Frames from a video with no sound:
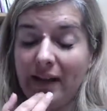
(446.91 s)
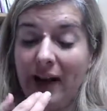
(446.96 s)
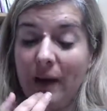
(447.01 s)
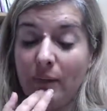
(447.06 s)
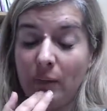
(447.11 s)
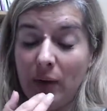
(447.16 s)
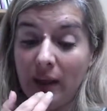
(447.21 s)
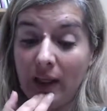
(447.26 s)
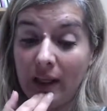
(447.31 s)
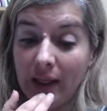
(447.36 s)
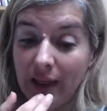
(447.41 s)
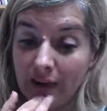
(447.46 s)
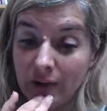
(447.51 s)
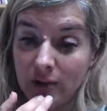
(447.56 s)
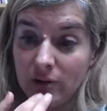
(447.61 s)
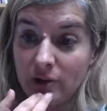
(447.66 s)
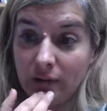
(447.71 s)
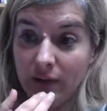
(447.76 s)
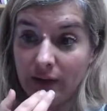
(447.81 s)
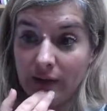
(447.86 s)
I'm
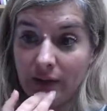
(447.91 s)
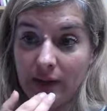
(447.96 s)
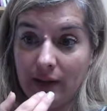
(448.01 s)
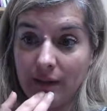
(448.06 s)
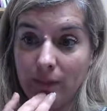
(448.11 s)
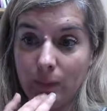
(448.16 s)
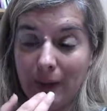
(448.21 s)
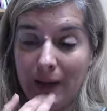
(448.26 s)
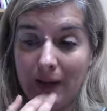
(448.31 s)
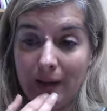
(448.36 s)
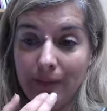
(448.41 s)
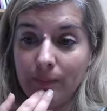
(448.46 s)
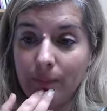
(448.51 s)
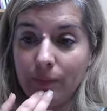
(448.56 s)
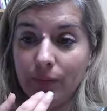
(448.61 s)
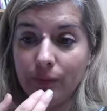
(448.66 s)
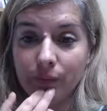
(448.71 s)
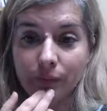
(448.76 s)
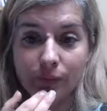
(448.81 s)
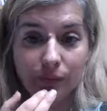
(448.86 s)
allowed to feel this way.
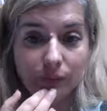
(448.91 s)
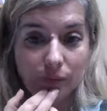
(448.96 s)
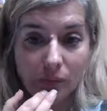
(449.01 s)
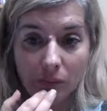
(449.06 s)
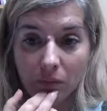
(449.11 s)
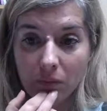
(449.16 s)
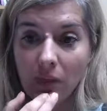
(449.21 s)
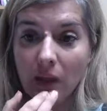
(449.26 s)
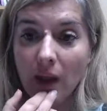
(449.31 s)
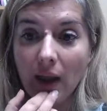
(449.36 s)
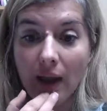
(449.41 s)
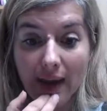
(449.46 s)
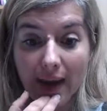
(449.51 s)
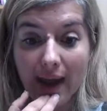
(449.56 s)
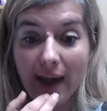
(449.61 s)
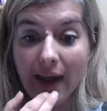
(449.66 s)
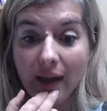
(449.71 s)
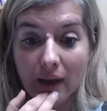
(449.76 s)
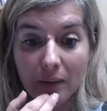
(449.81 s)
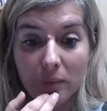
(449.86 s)
And
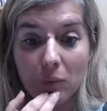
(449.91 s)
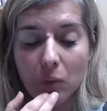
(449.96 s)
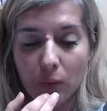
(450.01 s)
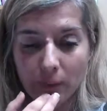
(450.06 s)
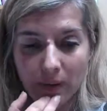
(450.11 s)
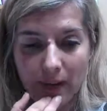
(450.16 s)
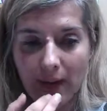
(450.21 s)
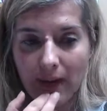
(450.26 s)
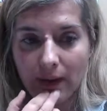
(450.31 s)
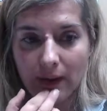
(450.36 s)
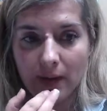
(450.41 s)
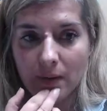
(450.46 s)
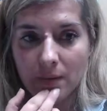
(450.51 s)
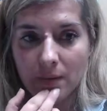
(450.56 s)
I am okay.